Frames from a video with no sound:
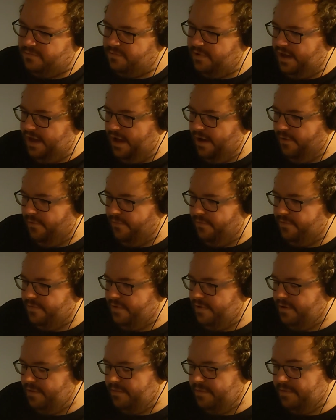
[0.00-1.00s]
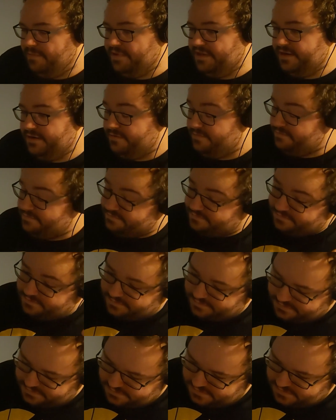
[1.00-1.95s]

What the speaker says: Wow. I mean...